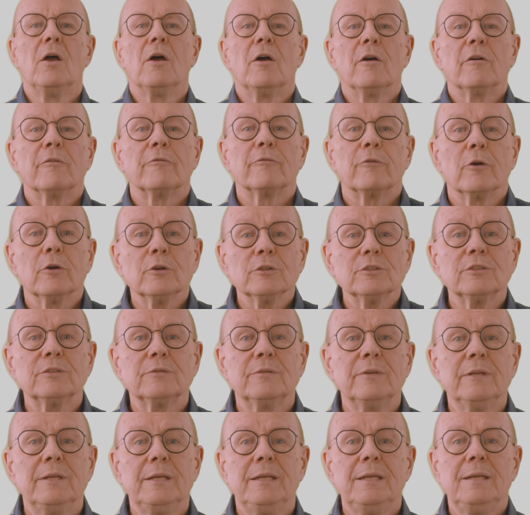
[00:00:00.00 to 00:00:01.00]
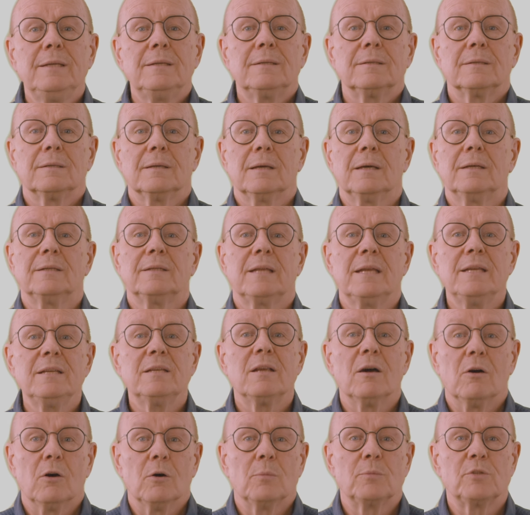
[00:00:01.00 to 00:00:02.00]
First, we need a
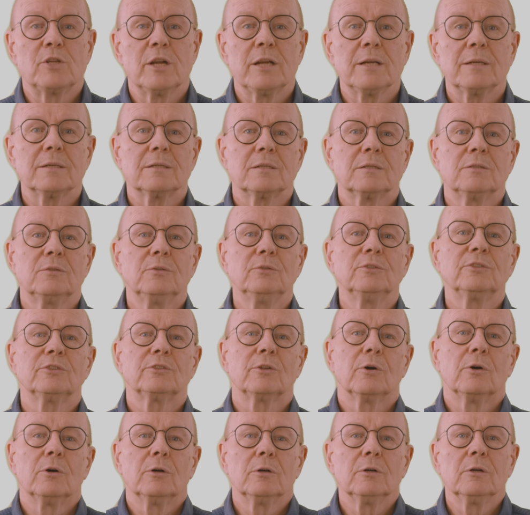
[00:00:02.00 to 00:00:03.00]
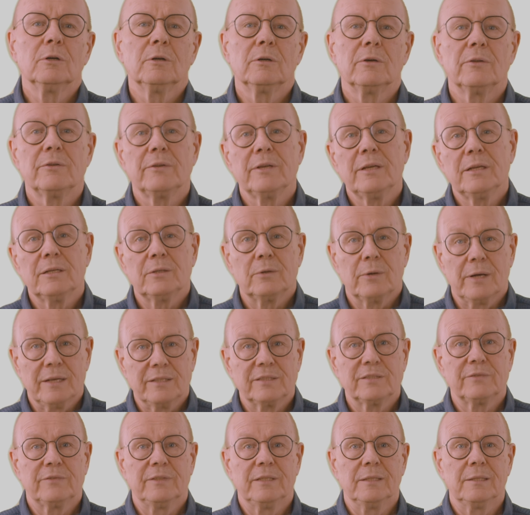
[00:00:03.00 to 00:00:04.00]
data object to store the
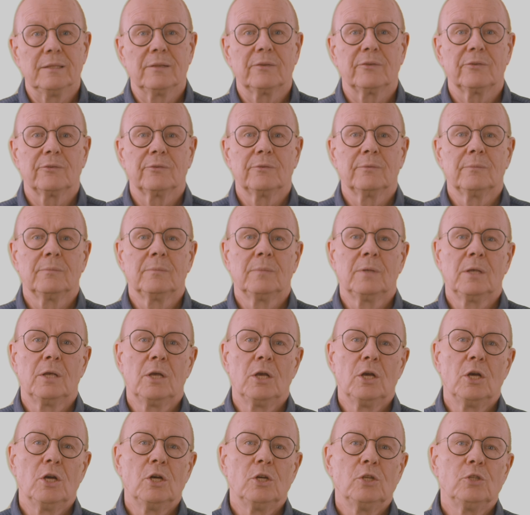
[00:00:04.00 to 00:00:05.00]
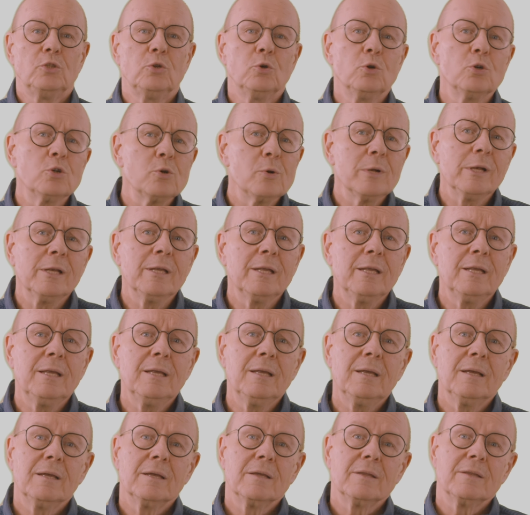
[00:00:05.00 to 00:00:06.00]
address fields.
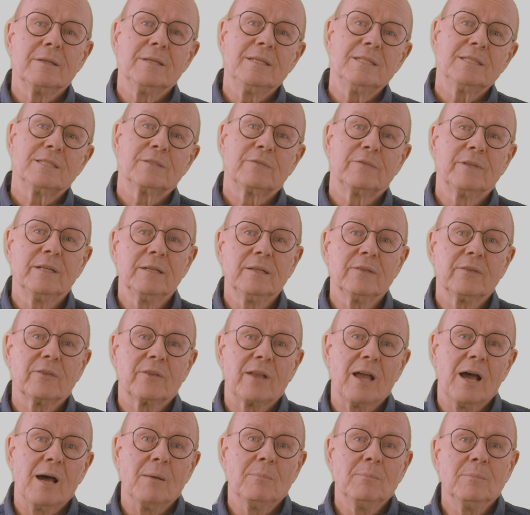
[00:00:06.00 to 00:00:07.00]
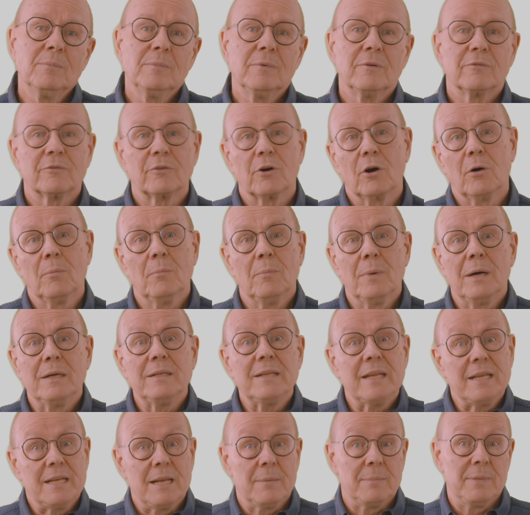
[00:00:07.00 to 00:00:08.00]
Usually these fields come from a
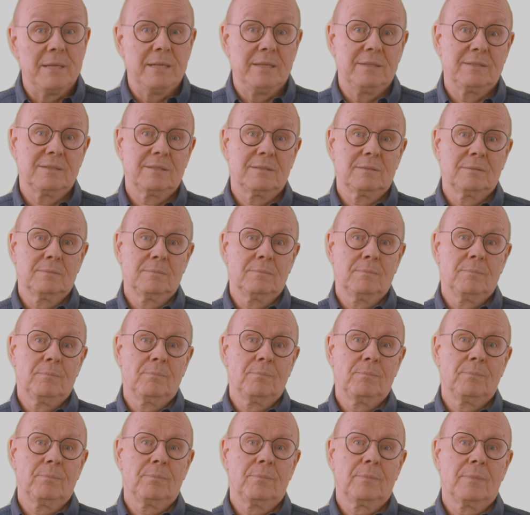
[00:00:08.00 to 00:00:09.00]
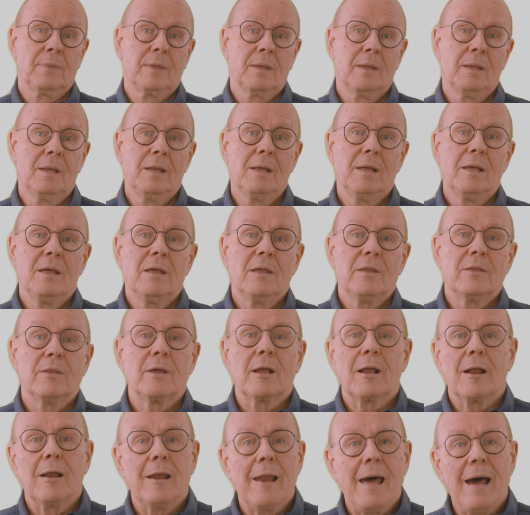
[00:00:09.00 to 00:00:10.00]
database.
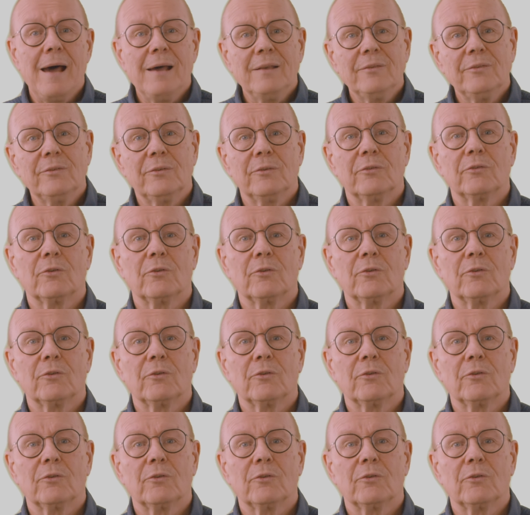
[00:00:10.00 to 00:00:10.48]
The class is